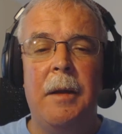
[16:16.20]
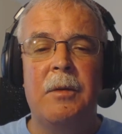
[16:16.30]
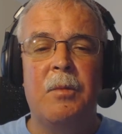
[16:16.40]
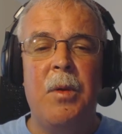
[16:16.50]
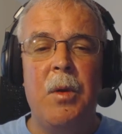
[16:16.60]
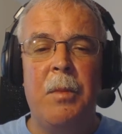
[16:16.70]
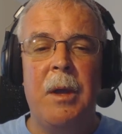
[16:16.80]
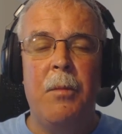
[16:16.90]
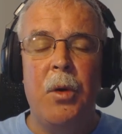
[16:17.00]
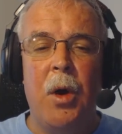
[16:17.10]
It's
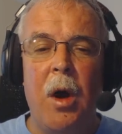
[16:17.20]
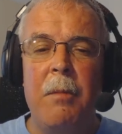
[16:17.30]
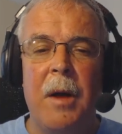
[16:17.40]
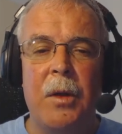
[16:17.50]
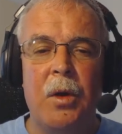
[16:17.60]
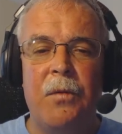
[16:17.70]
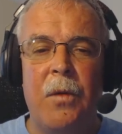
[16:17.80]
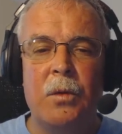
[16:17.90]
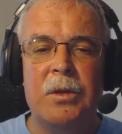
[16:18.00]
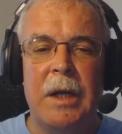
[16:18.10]
being put on by the good
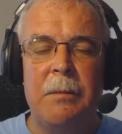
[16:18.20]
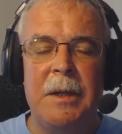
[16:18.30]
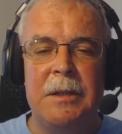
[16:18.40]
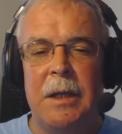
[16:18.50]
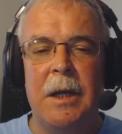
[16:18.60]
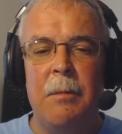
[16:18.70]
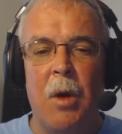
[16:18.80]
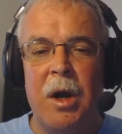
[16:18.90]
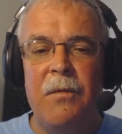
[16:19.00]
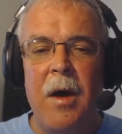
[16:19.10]
folks at Benzinga and
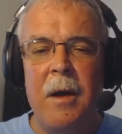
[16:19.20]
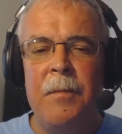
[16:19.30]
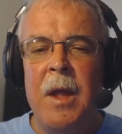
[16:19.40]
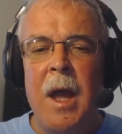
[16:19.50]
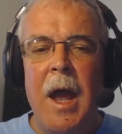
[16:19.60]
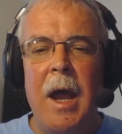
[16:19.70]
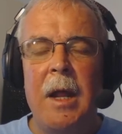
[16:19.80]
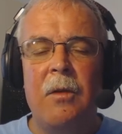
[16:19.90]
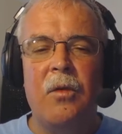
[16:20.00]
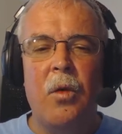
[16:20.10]
MarketFi, and
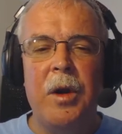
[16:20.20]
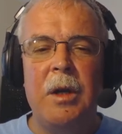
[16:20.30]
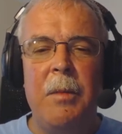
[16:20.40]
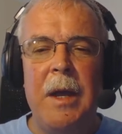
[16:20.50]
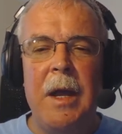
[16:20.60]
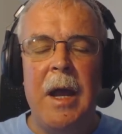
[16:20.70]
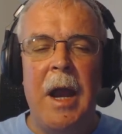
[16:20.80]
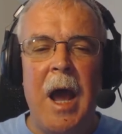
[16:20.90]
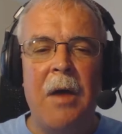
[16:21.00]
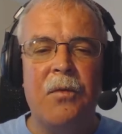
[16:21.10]
it's going to be
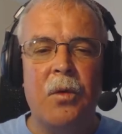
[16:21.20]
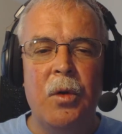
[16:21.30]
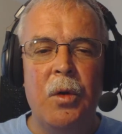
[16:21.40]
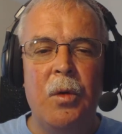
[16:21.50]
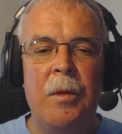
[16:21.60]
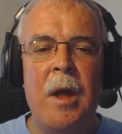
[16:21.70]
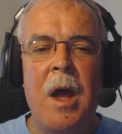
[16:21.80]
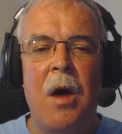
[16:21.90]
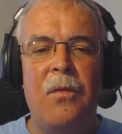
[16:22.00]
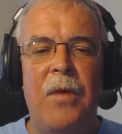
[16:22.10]
an afternoon
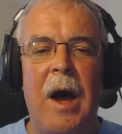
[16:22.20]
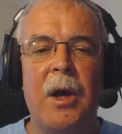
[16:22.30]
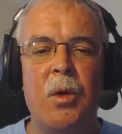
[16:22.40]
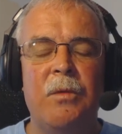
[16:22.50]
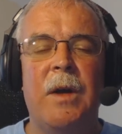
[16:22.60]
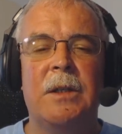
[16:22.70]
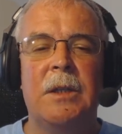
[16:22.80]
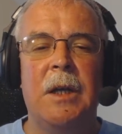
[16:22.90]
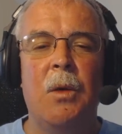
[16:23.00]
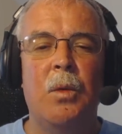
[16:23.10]
of value
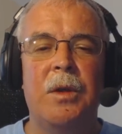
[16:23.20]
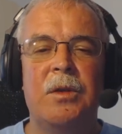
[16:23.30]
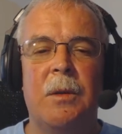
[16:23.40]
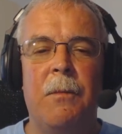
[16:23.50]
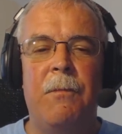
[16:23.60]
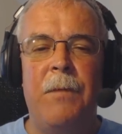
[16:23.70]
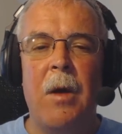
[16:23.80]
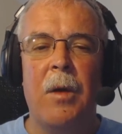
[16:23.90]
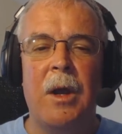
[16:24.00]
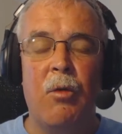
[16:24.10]
investing with some
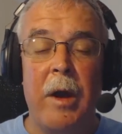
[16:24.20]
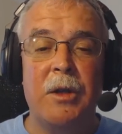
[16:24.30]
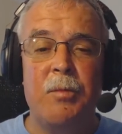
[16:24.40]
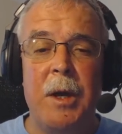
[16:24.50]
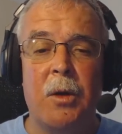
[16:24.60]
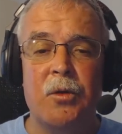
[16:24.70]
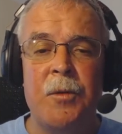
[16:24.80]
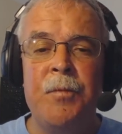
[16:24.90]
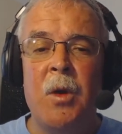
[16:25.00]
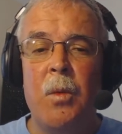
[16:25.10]
very great
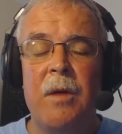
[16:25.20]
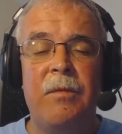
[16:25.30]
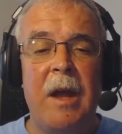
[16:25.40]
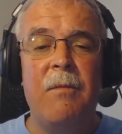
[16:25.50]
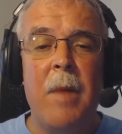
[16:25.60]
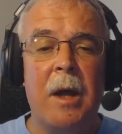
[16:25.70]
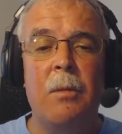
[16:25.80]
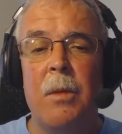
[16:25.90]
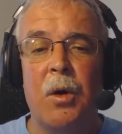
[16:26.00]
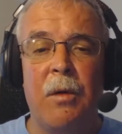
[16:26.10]
speakers. We have Dave
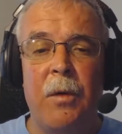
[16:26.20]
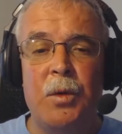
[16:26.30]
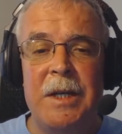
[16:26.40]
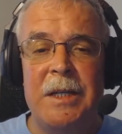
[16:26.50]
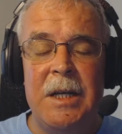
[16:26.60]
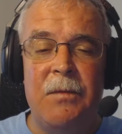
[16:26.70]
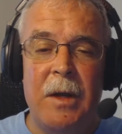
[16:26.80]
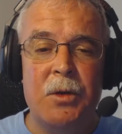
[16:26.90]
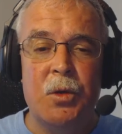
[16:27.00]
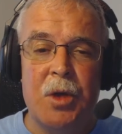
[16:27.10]
Mecklenburg of OTC
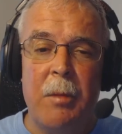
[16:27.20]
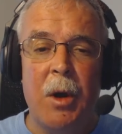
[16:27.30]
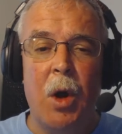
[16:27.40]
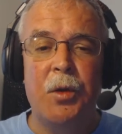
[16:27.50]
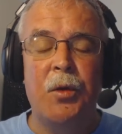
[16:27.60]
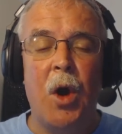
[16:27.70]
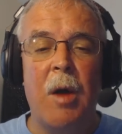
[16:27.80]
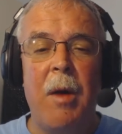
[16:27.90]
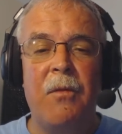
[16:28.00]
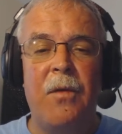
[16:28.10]
Adventures coming on to
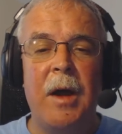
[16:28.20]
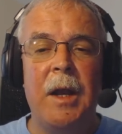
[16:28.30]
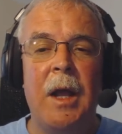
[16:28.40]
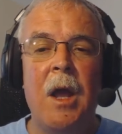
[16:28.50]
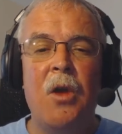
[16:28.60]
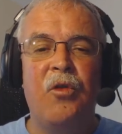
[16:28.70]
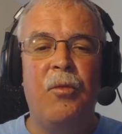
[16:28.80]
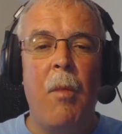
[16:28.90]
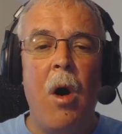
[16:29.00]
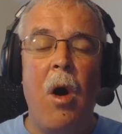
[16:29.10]
talk about finding
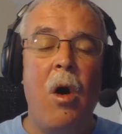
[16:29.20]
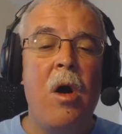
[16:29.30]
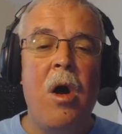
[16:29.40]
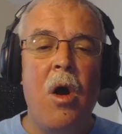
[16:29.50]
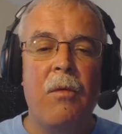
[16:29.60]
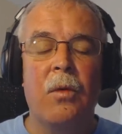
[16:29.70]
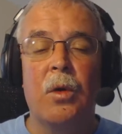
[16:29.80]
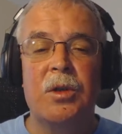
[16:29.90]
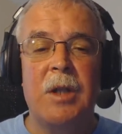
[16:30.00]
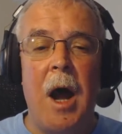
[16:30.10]
small,
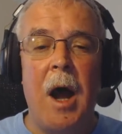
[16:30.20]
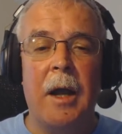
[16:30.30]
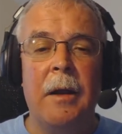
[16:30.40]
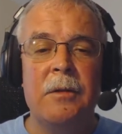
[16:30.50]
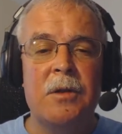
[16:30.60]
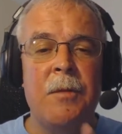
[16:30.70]
overlooked stocks.